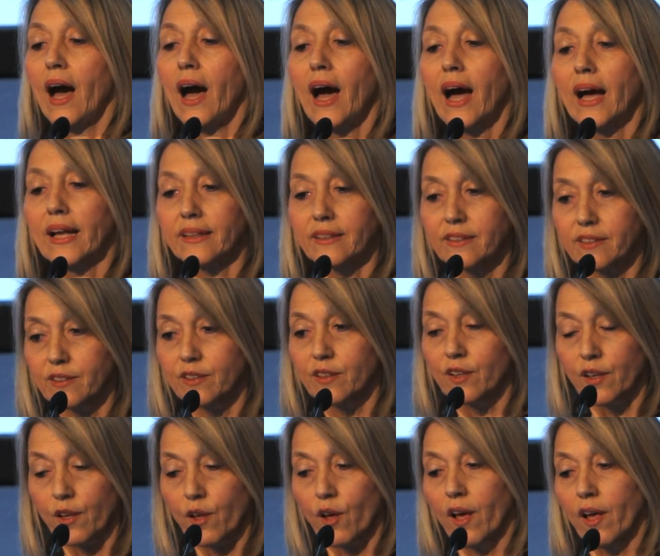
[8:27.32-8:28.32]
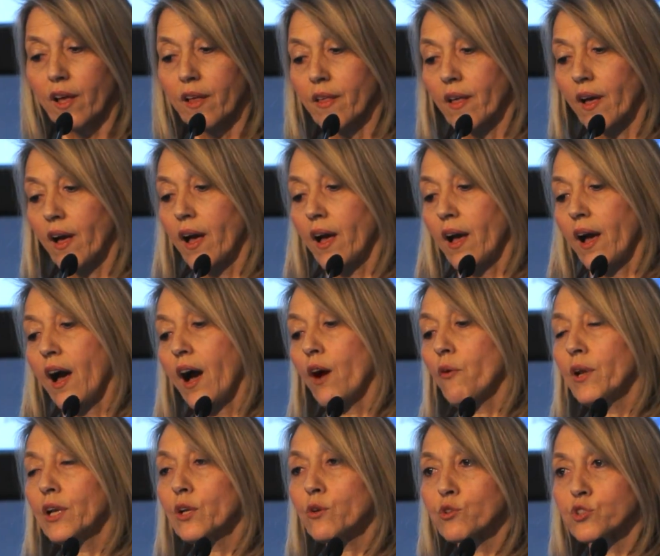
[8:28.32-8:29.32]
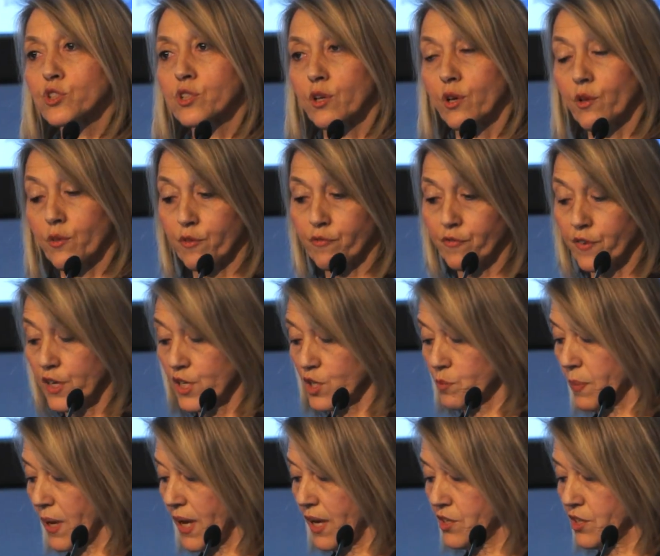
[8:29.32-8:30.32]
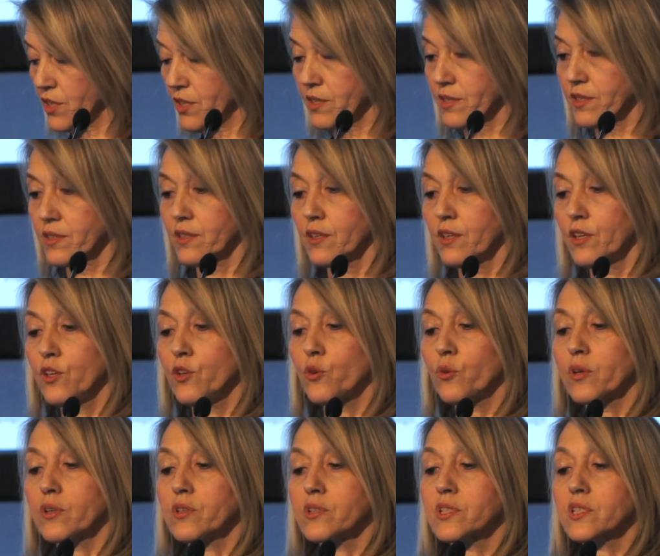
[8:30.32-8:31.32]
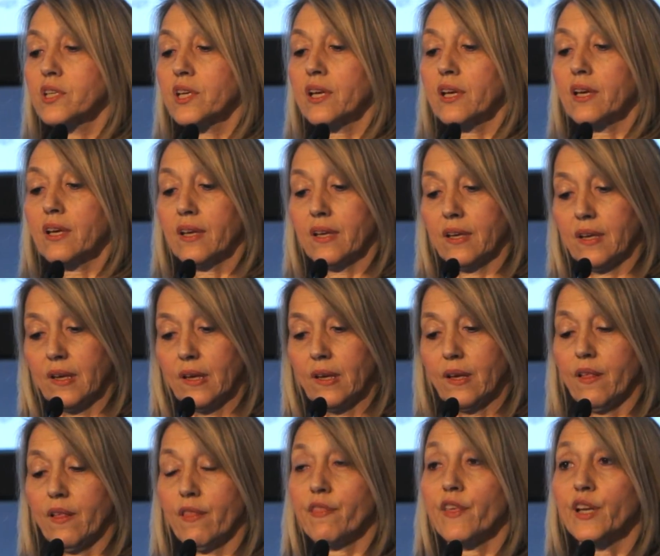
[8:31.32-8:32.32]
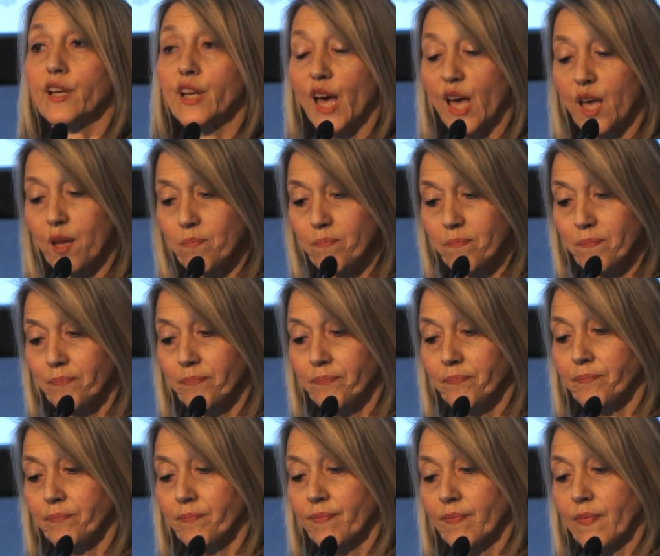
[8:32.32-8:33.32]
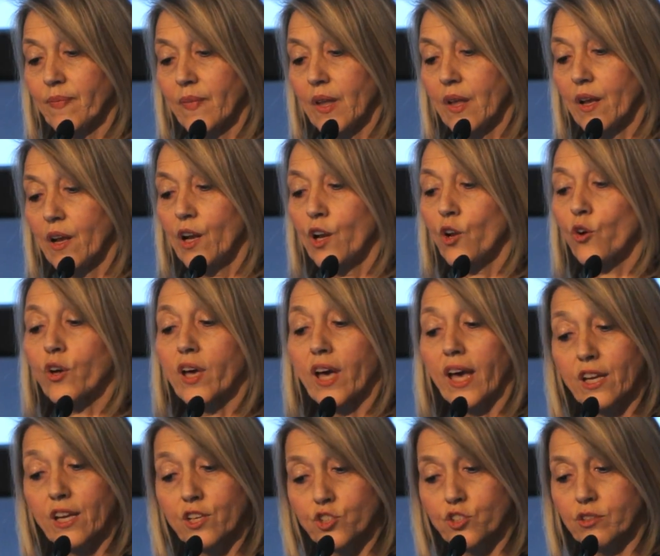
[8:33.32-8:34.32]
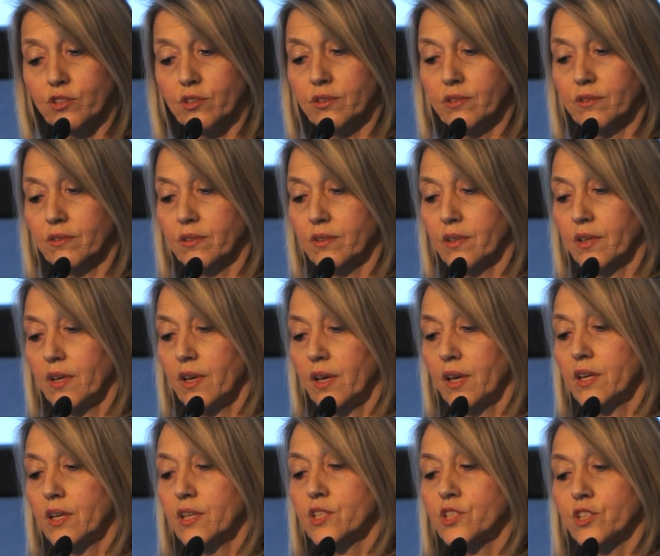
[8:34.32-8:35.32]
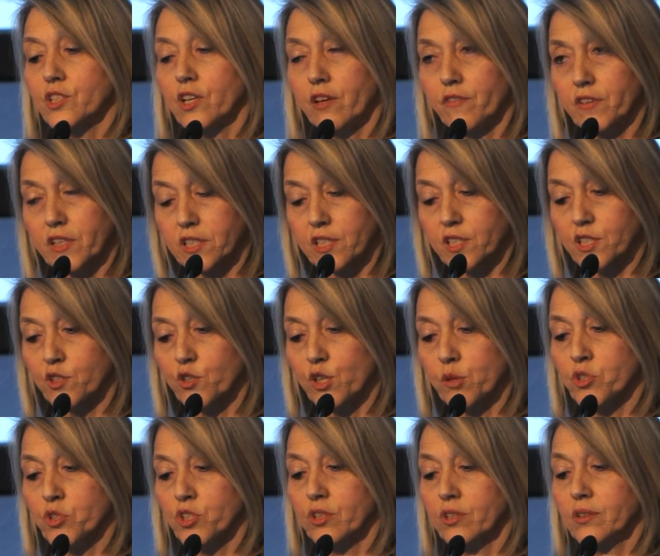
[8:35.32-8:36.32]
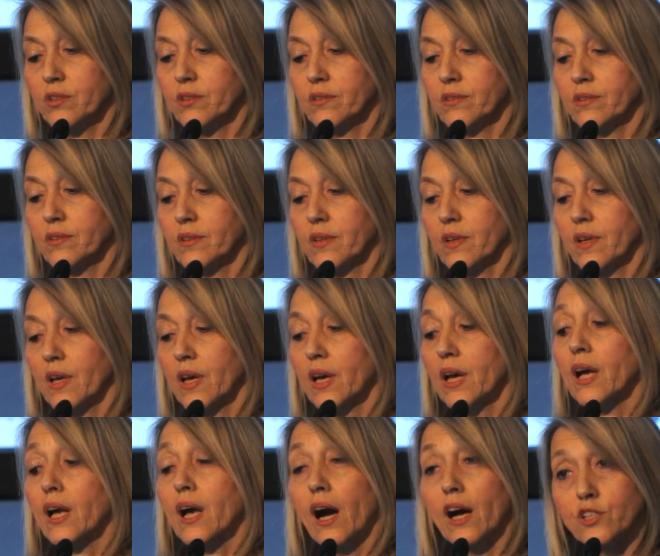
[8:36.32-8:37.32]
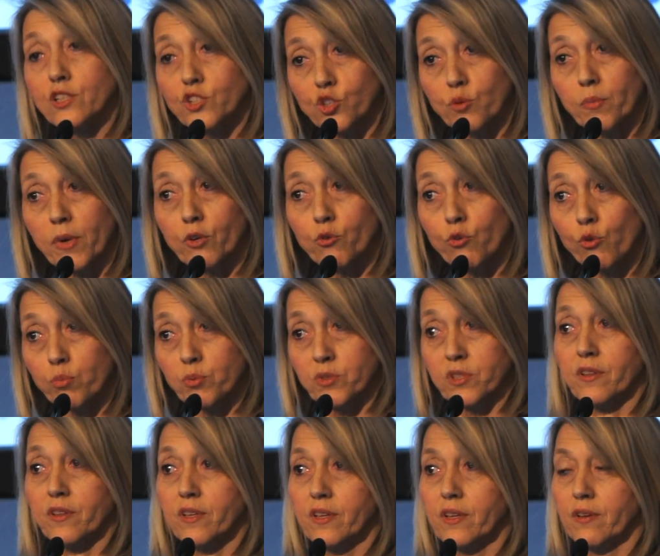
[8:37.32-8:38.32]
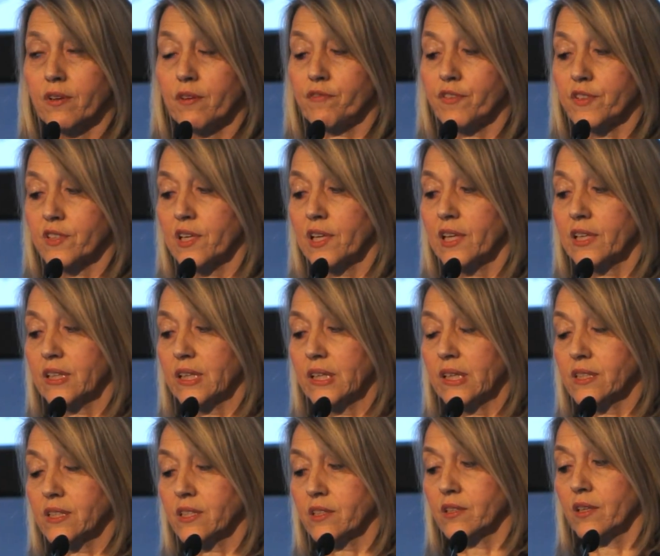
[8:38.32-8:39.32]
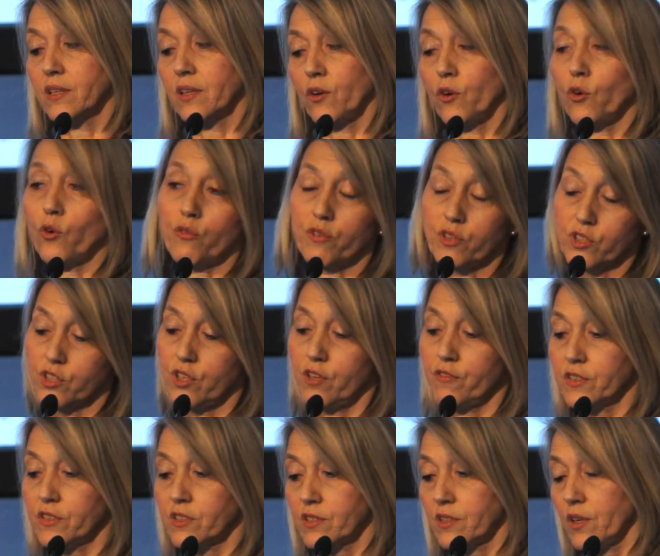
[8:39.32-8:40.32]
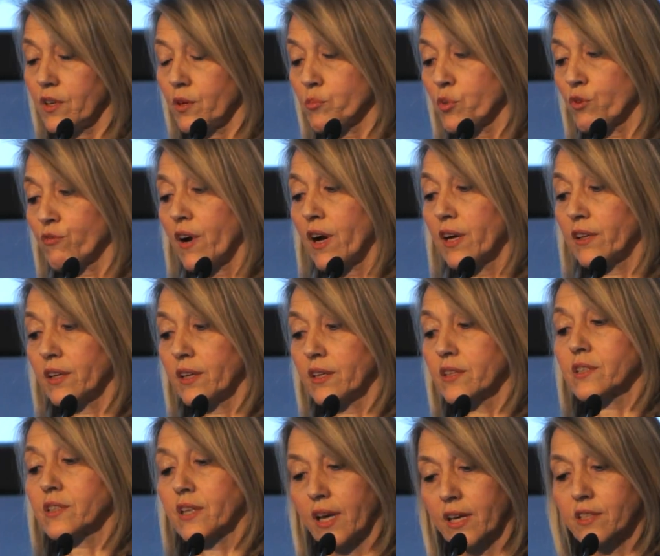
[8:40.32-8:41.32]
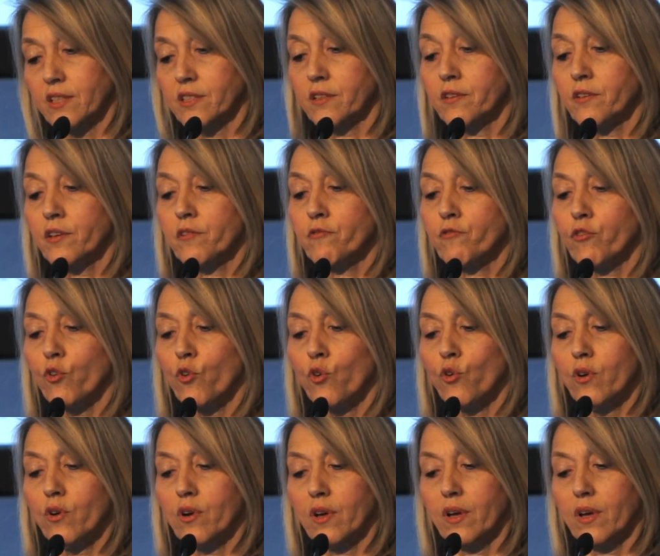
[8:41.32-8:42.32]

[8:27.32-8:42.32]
And how it looks, the first page is, you can see the name, location, service description, customer groups that the facility is, or the service the provider is catering for,